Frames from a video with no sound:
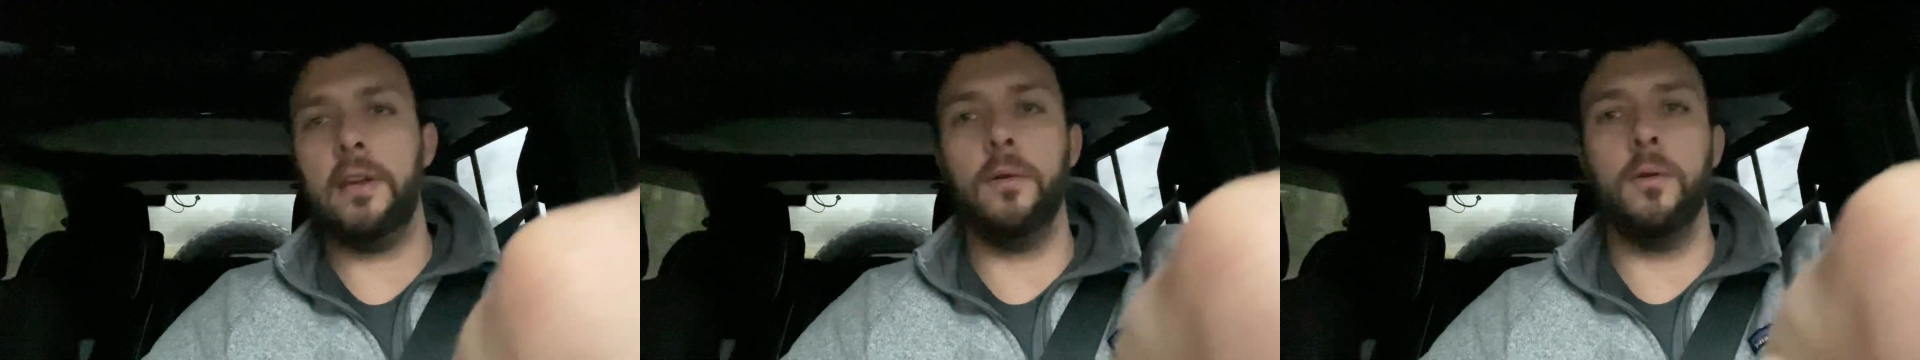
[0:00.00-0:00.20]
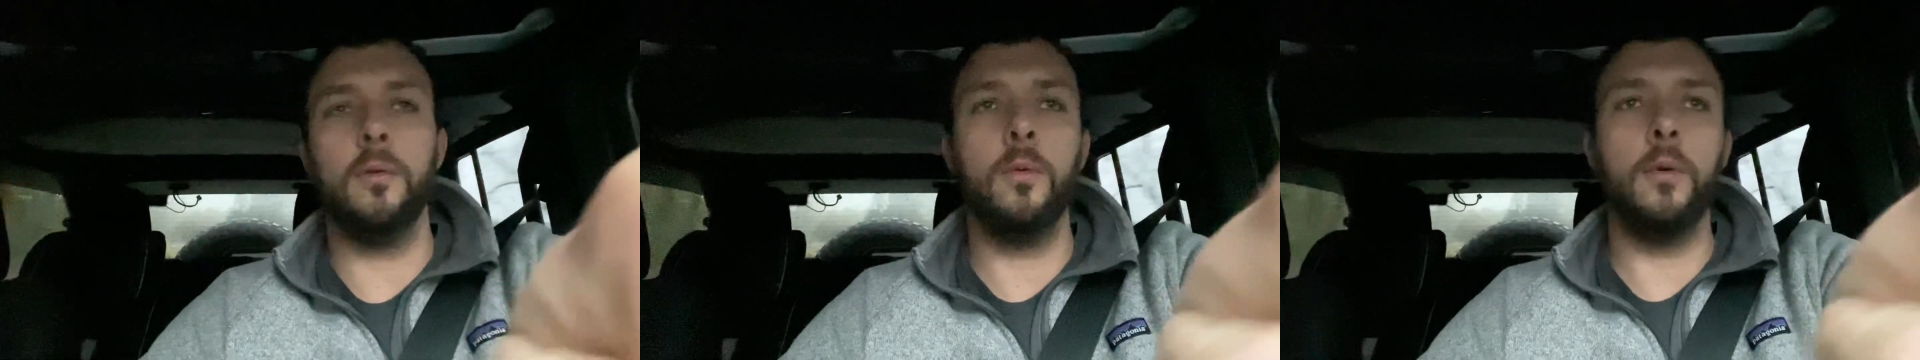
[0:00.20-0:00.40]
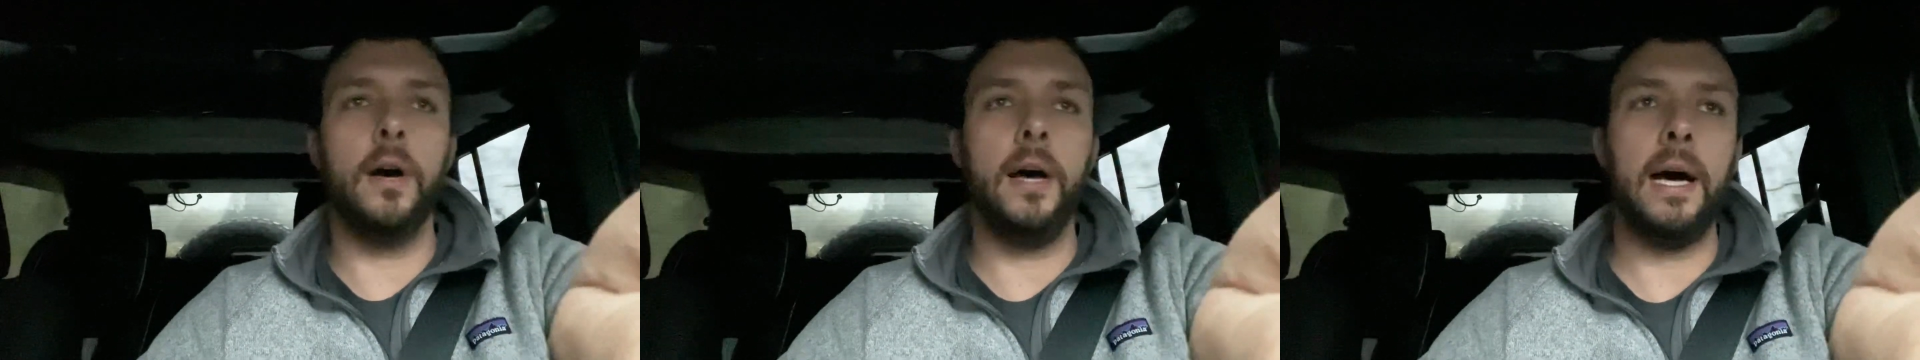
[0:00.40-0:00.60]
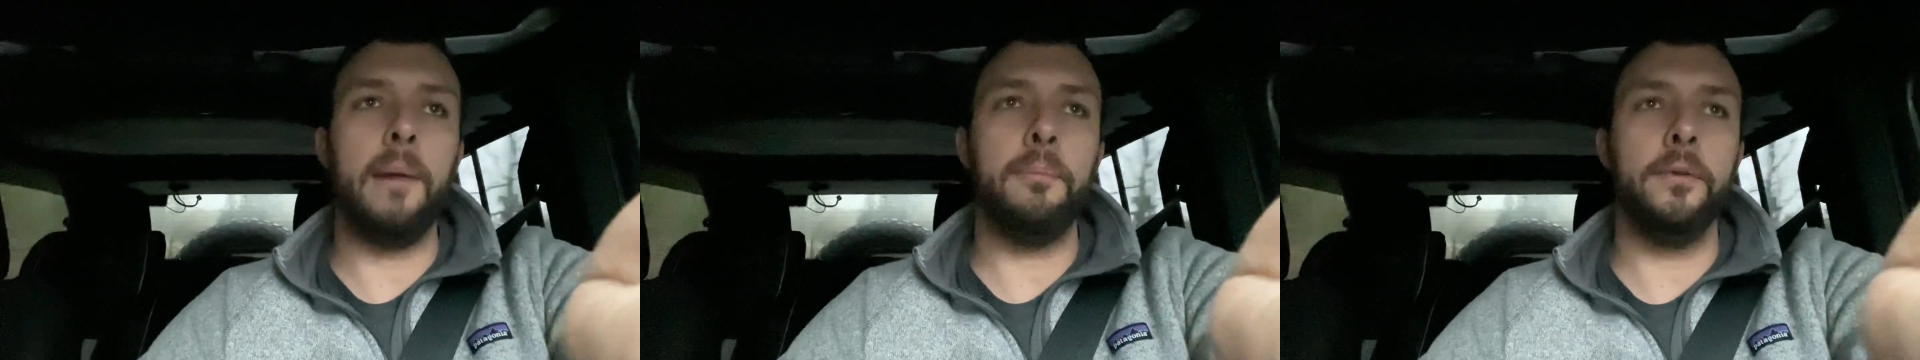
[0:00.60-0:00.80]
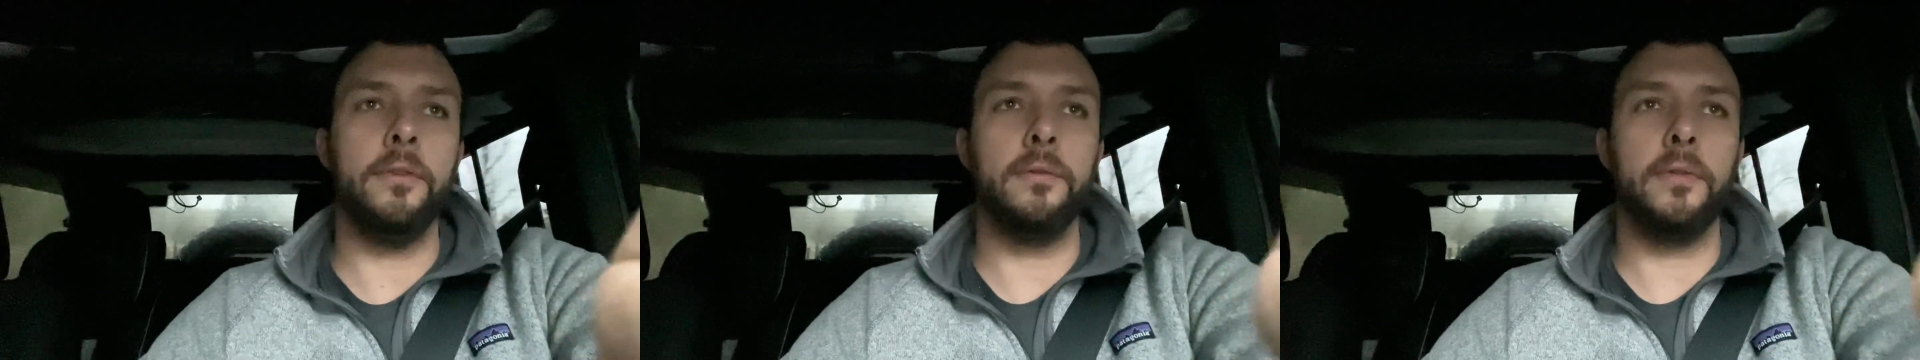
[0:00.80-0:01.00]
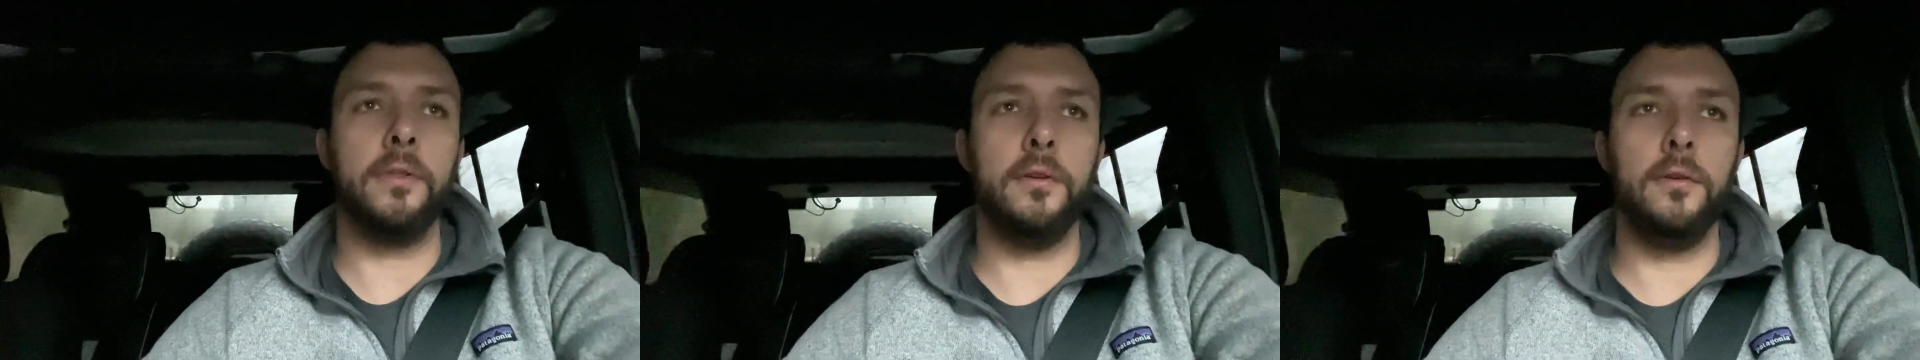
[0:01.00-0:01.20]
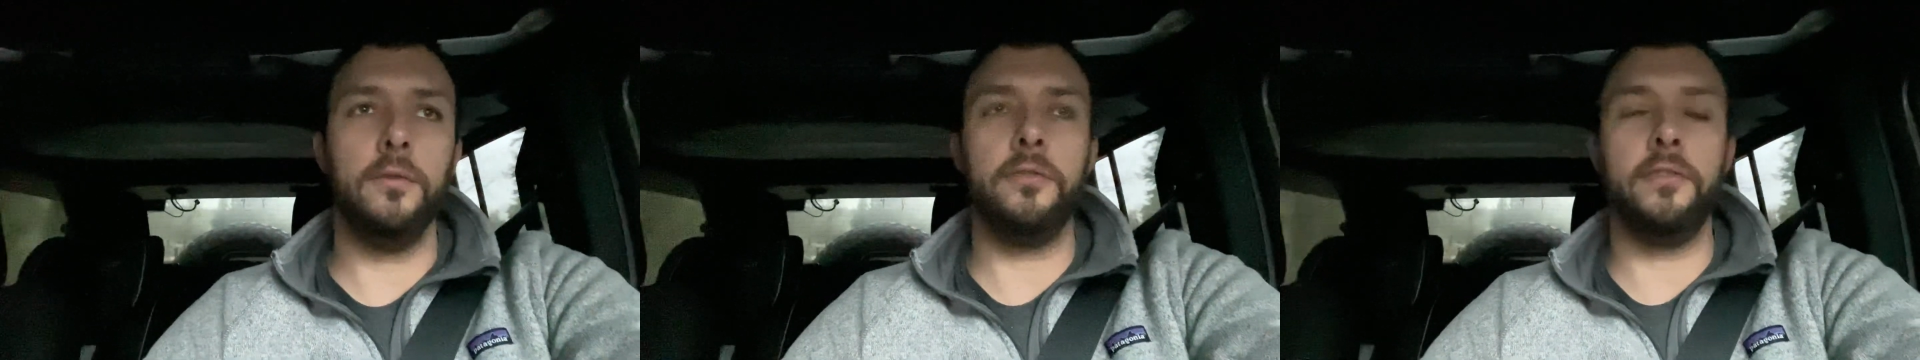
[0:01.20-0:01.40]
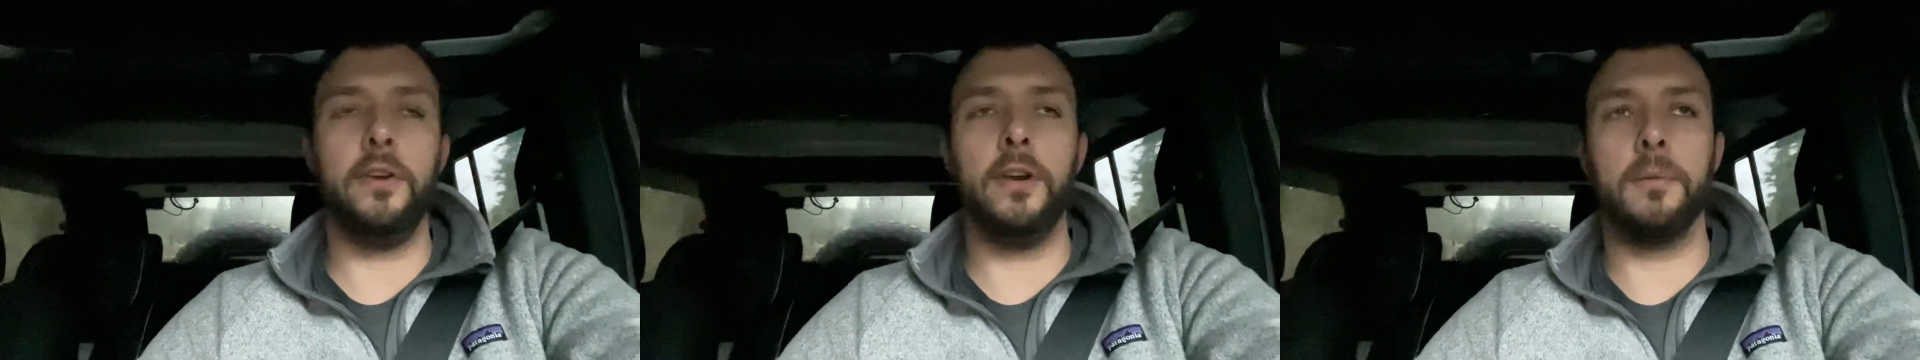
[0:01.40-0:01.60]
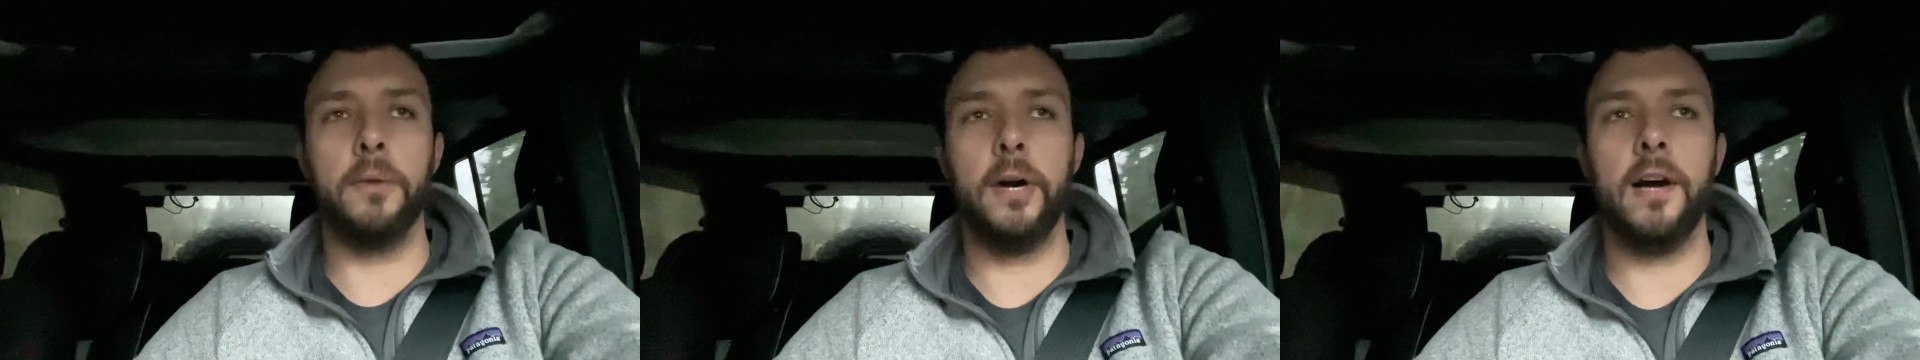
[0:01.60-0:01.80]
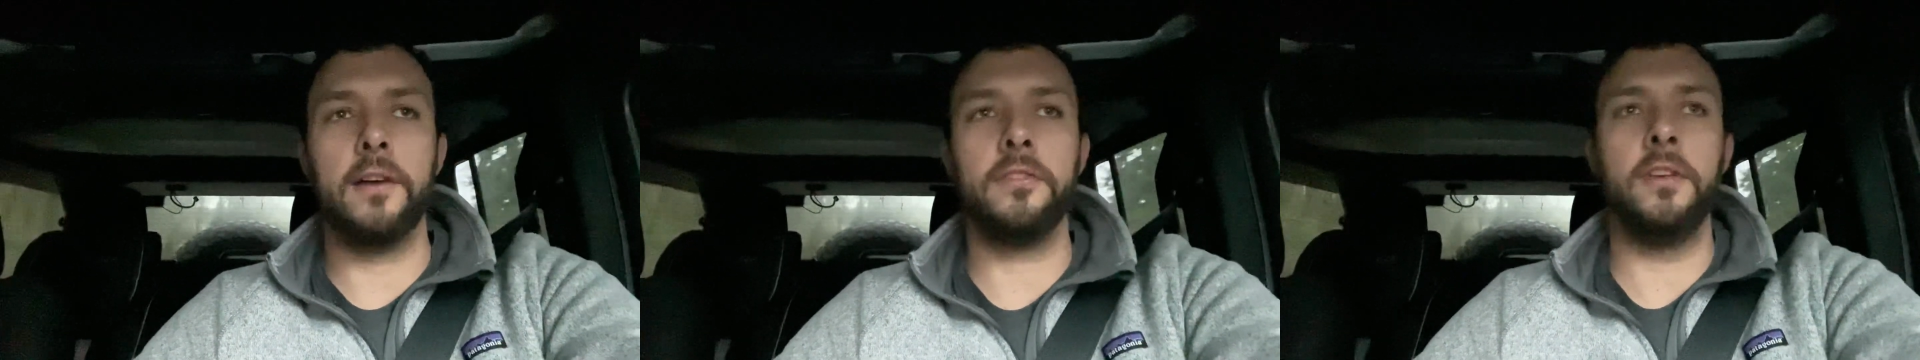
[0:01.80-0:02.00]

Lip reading: what happens with the new steering box.